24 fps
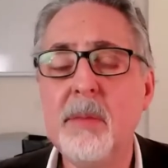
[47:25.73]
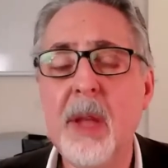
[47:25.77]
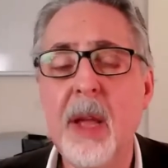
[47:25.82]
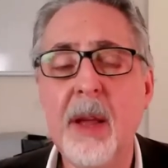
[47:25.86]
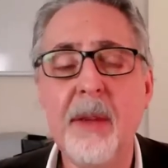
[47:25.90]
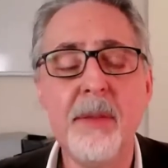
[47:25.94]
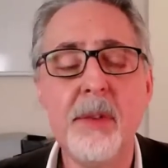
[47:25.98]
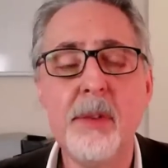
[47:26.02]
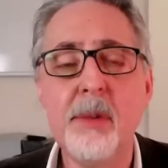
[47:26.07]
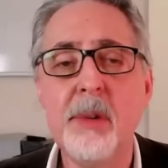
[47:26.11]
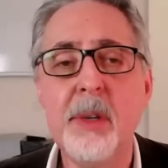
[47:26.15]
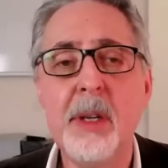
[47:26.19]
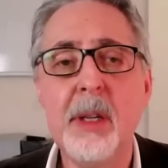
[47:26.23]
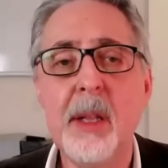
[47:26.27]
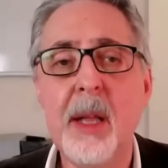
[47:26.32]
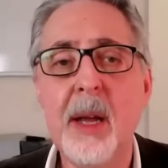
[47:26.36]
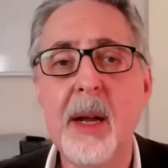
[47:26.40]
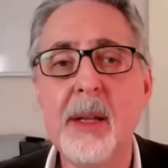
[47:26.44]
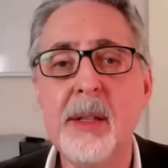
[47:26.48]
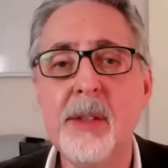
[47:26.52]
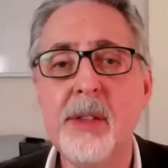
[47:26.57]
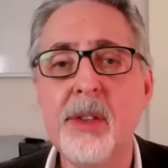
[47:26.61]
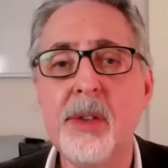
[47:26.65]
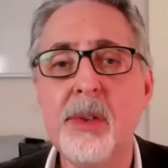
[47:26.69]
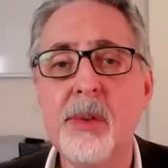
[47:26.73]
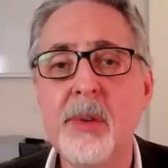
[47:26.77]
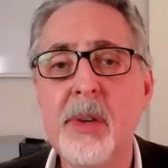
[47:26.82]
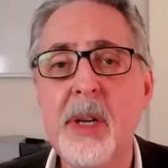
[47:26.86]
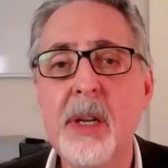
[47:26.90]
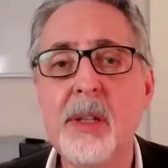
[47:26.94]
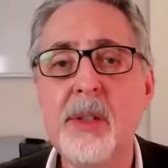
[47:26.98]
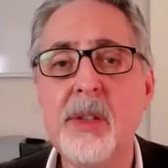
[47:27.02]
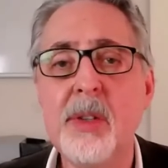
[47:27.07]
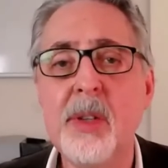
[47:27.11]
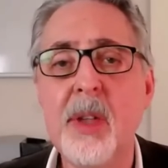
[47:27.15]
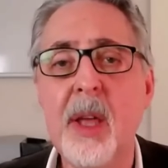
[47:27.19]
they have tree-lined
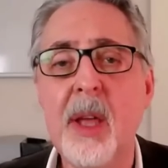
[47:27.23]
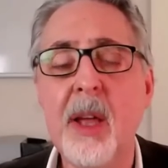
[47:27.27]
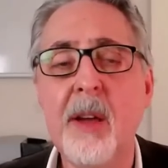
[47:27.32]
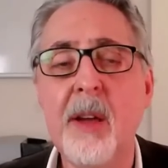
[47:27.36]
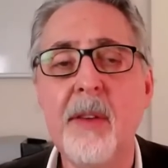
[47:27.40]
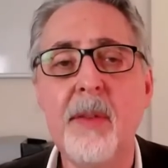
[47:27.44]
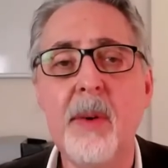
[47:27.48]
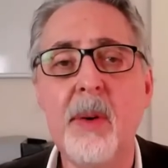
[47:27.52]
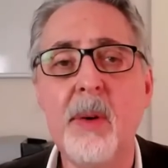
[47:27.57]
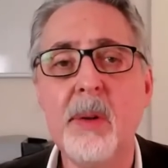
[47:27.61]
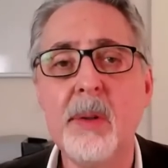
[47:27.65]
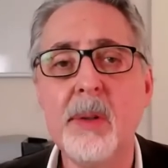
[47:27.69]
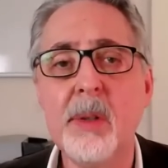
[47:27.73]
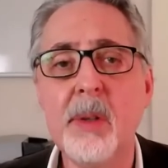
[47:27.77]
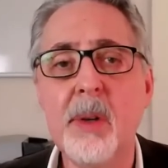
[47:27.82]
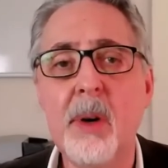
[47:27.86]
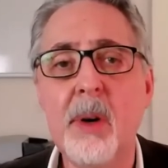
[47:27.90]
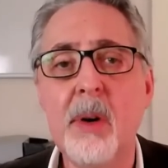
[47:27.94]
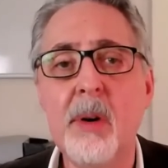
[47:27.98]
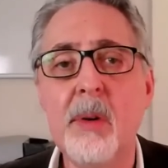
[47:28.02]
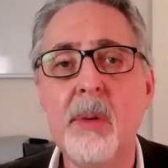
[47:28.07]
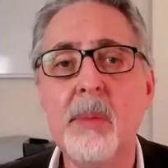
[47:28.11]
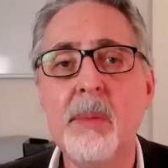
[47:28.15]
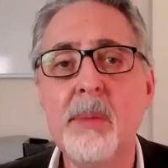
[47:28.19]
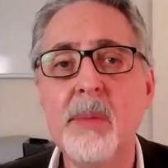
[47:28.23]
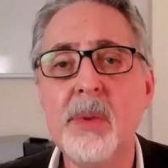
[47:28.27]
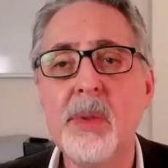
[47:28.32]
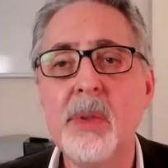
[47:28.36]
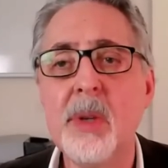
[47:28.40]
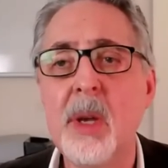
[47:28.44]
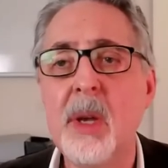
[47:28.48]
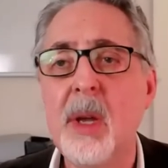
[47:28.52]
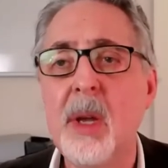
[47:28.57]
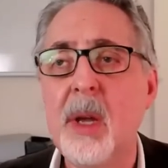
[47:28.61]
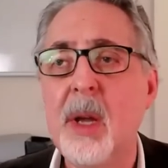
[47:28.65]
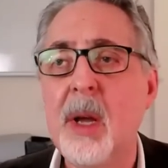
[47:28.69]
streets, they have older homes,
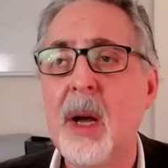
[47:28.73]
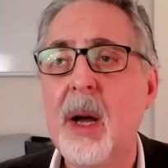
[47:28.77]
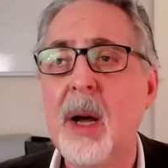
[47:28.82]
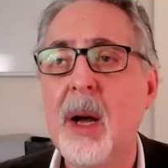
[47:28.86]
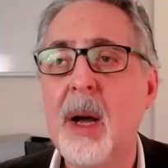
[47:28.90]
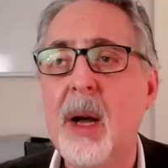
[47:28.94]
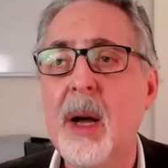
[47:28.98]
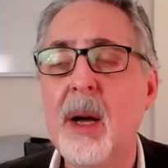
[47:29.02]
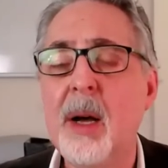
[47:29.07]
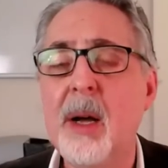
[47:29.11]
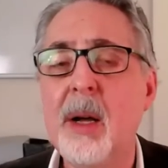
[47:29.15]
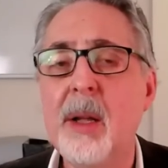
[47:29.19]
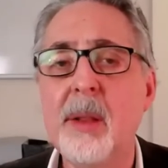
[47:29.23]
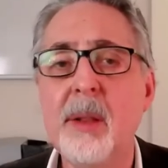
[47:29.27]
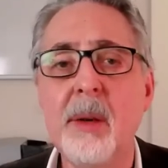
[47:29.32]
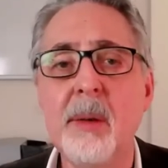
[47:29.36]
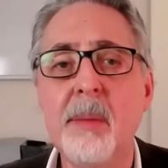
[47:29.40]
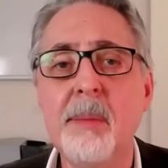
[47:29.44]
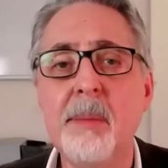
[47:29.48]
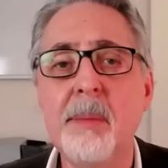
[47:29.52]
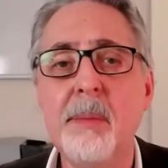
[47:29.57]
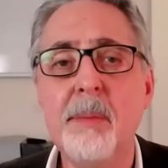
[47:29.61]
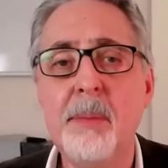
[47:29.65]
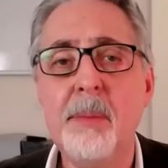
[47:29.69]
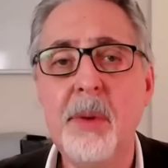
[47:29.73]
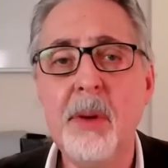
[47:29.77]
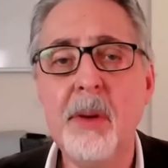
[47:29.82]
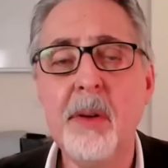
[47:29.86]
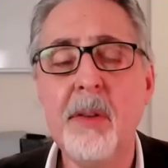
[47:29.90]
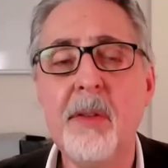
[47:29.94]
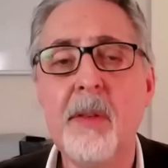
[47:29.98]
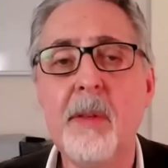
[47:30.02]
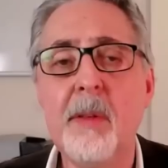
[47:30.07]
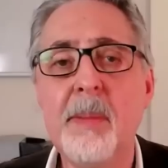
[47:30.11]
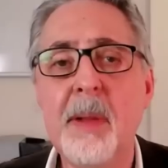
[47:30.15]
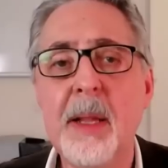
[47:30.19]
they're
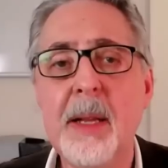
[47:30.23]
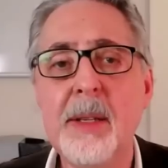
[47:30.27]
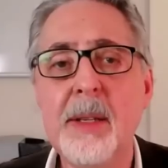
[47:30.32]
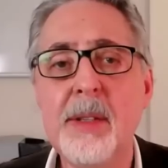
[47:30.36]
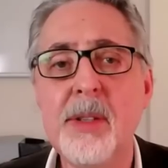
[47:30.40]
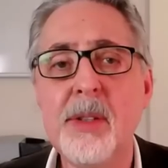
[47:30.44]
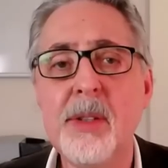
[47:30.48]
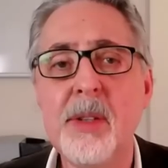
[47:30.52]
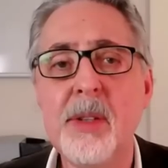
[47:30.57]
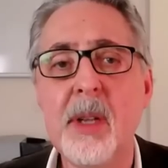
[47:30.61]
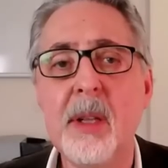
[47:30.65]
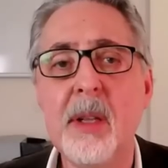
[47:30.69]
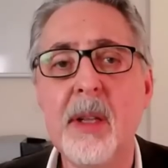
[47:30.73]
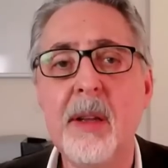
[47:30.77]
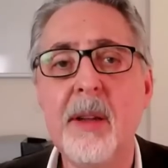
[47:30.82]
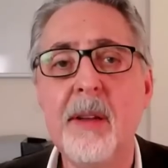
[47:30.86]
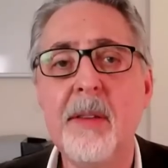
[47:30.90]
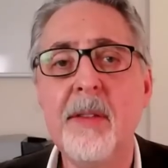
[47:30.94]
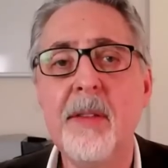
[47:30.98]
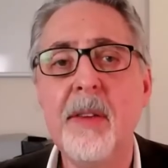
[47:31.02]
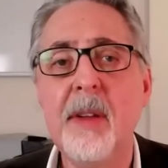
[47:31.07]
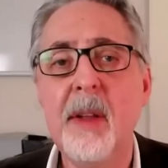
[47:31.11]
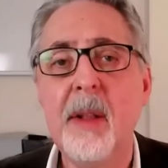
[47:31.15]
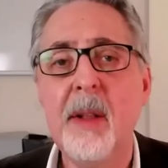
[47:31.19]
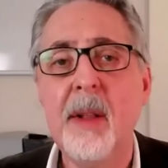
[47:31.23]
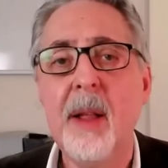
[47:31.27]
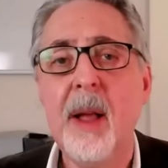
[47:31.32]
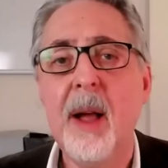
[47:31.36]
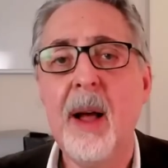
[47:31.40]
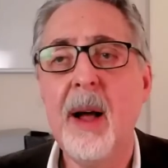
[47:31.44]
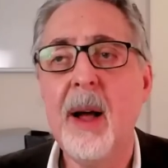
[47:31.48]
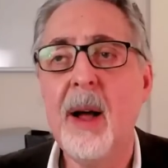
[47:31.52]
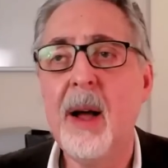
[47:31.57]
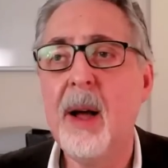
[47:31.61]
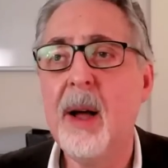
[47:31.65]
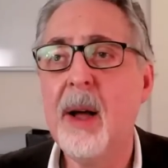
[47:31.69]
beautiful places to live,
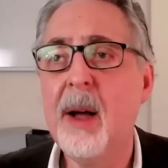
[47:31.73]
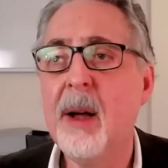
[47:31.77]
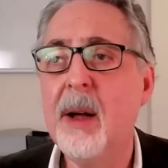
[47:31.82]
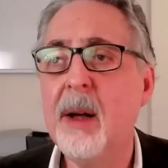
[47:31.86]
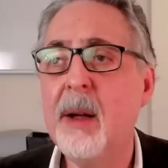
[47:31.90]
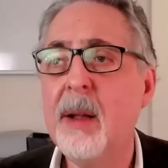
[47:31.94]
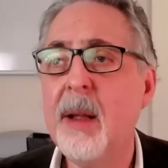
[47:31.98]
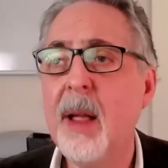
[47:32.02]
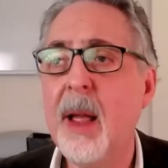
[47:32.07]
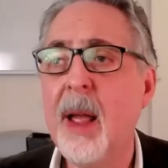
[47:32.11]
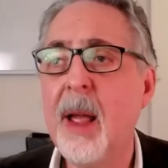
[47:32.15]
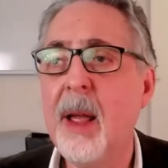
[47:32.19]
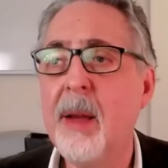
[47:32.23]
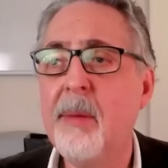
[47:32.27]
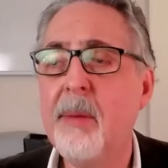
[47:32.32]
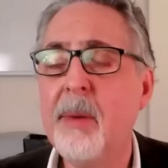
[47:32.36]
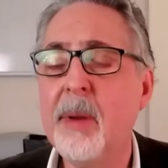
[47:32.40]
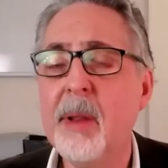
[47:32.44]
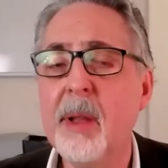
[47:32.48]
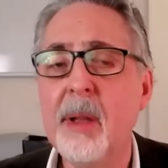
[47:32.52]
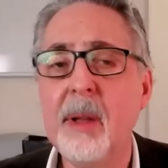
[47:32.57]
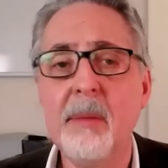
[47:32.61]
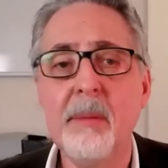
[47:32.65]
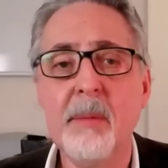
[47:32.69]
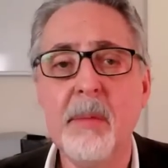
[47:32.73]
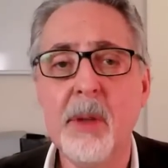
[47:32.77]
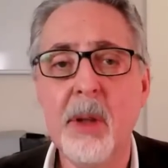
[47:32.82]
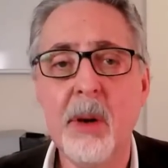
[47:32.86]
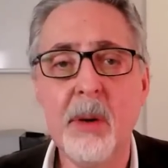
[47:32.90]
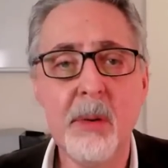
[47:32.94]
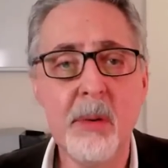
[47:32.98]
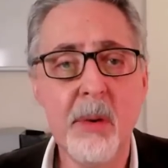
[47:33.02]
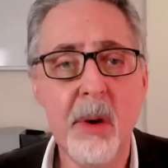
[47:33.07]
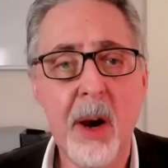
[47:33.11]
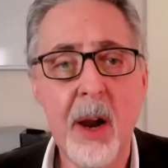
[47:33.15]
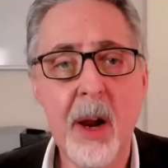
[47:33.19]
and with a low
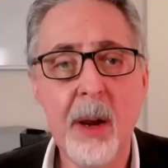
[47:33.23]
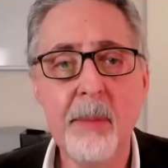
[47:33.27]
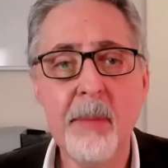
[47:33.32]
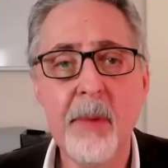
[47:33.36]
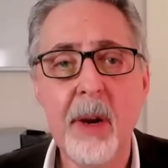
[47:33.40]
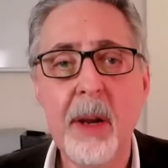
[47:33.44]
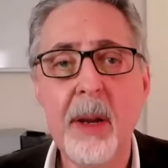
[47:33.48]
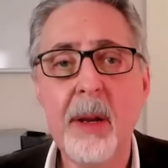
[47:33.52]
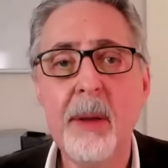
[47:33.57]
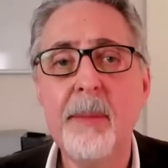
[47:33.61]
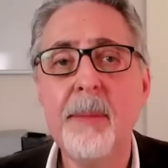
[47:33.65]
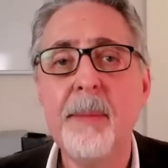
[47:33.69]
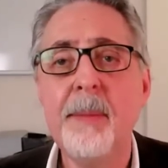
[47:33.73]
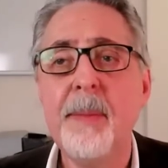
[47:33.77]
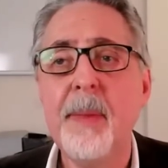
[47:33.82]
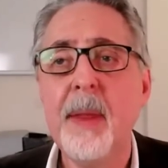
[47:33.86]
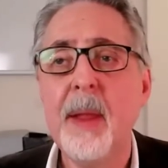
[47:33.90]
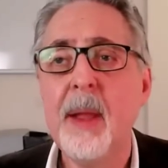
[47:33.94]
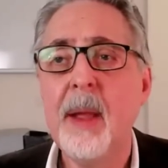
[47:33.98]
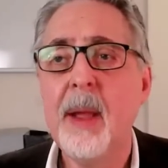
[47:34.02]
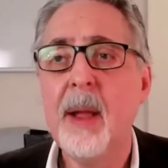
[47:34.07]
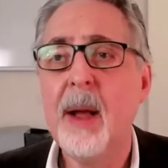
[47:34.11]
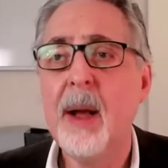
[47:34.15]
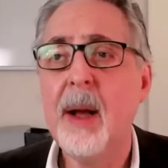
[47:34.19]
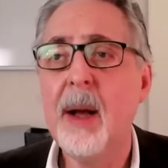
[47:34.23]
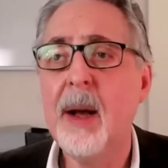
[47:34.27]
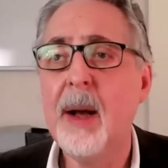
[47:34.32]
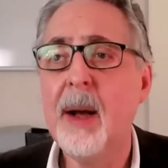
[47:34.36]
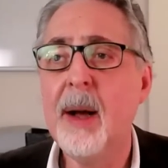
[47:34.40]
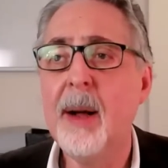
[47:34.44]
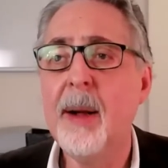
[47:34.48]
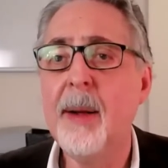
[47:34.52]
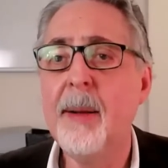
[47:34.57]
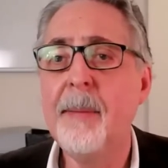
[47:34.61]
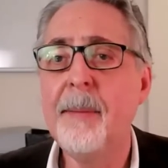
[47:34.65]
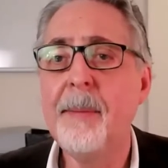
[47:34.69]
crime rate,
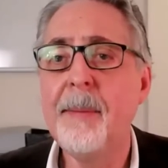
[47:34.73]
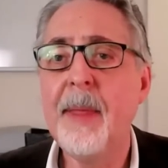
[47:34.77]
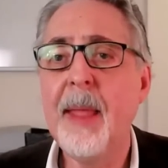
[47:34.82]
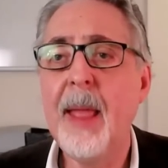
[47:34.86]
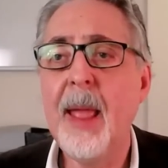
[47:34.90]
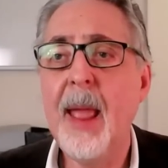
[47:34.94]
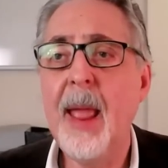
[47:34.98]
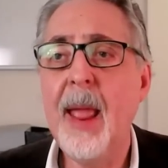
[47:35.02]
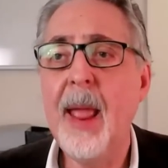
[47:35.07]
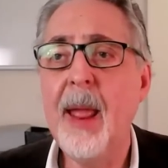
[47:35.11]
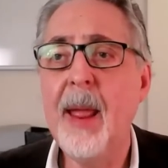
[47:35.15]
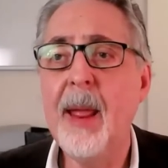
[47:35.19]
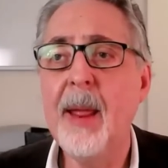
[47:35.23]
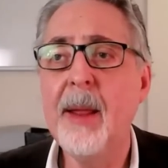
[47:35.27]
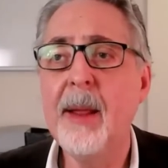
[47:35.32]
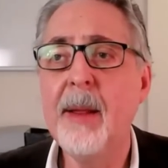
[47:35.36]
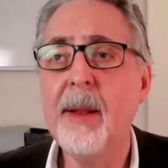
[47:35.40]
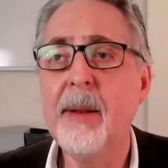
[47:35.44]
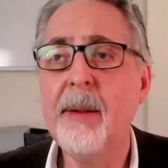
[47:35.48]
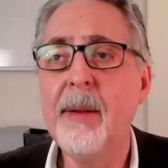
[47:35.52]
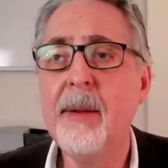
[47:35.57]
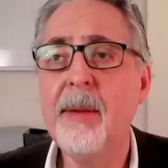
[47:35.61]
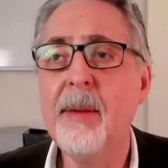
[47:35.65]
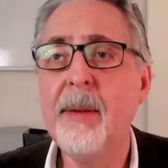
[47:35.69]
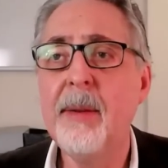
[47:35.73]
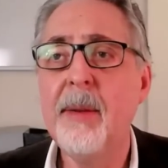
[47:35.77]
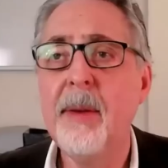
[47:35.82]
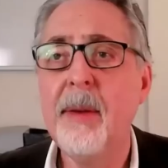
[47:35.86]
and